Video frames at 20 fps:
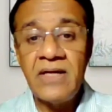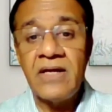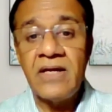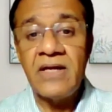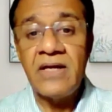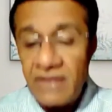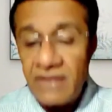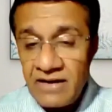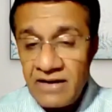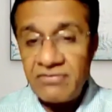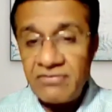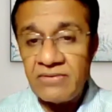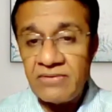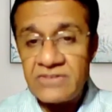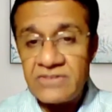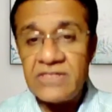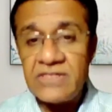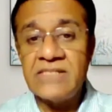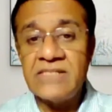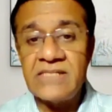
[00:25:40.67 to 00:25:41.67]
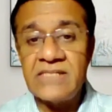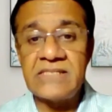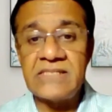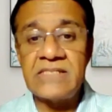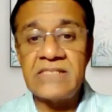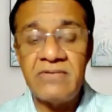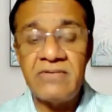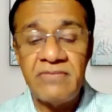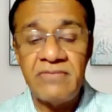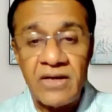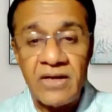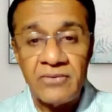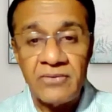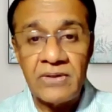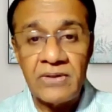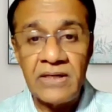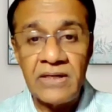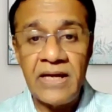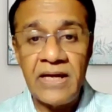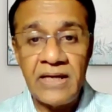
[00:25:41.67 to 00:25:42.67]
right from the sales executive down the
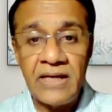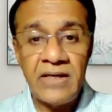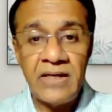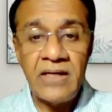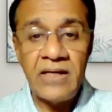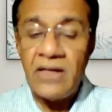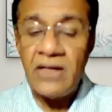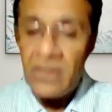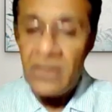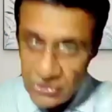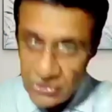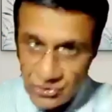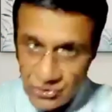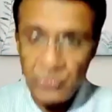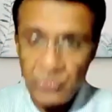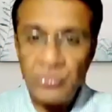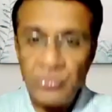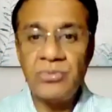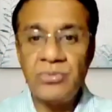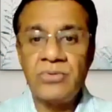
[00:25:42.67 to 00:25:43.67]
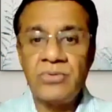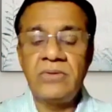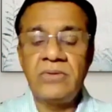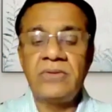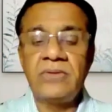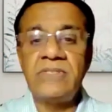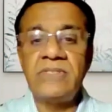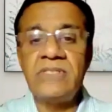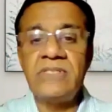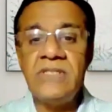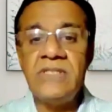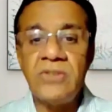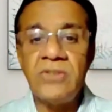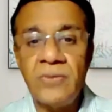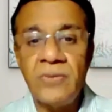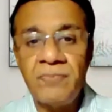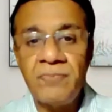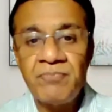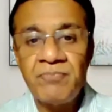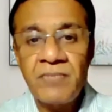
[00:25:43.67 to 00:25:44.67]
line to the CEO,
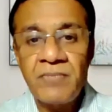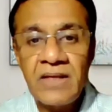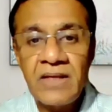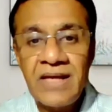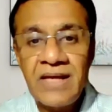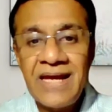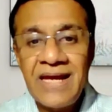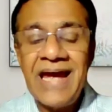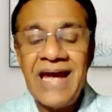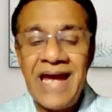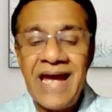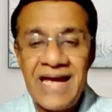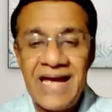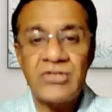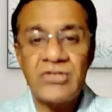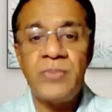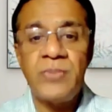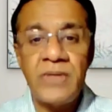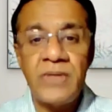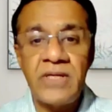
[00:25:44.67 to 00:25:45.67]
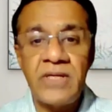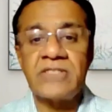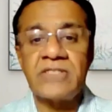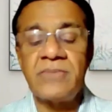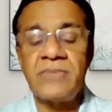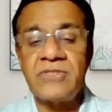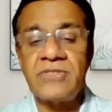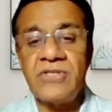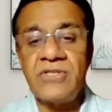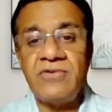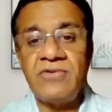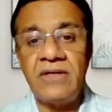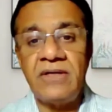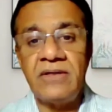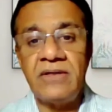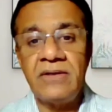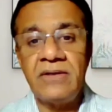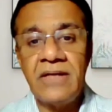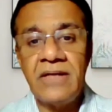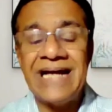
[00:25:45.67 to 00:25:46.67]
has to be customer centric.
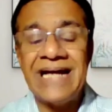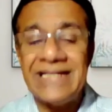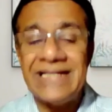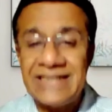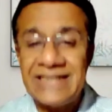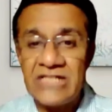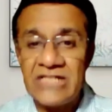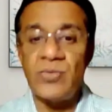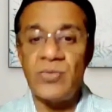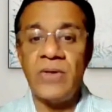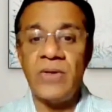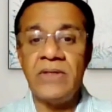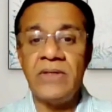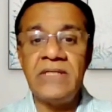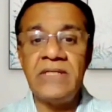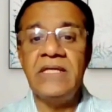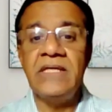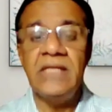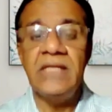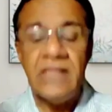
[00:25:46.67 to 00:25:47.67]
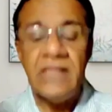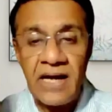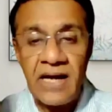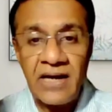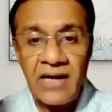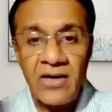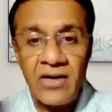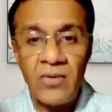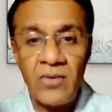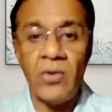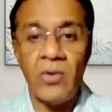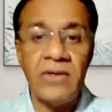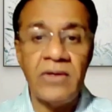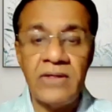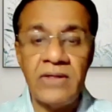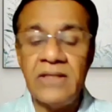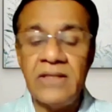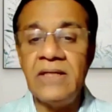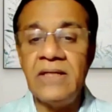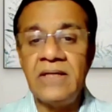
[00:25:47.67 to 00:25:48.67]
I think that's one key
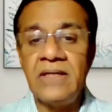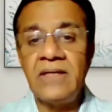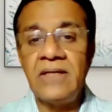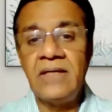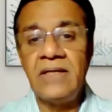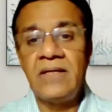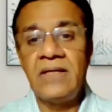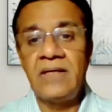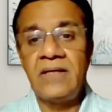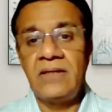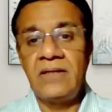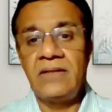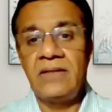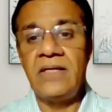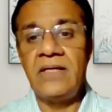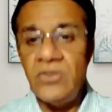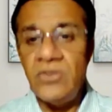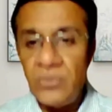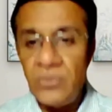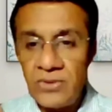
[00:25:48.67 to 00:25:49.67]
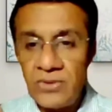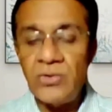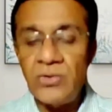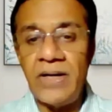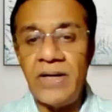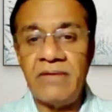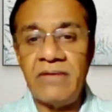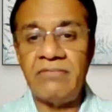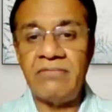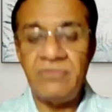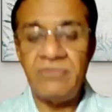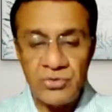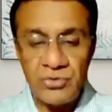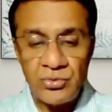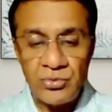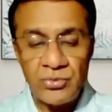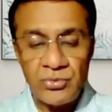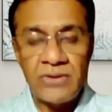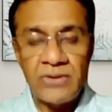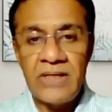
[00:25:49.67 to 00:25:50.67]
quality that you need to have.
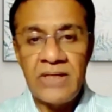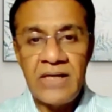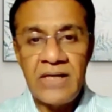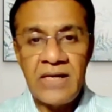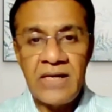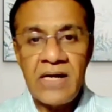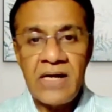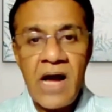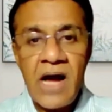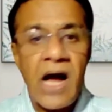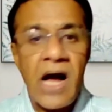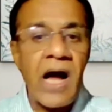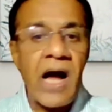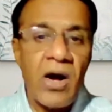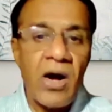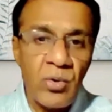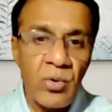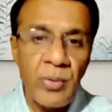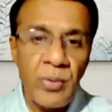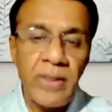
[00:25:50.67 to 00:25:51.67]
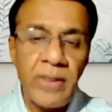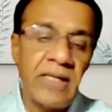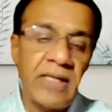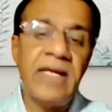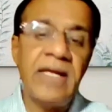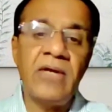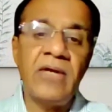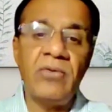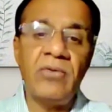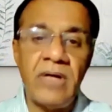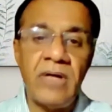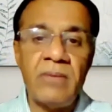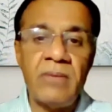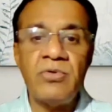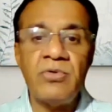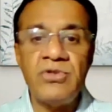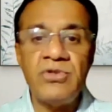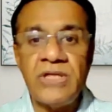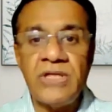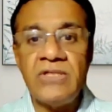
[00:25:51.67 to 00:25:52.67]
Two, how quickly can you adapt to
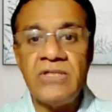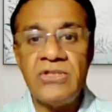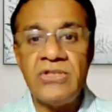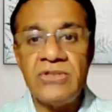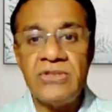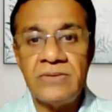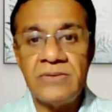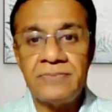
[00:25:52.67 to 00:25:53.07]
change?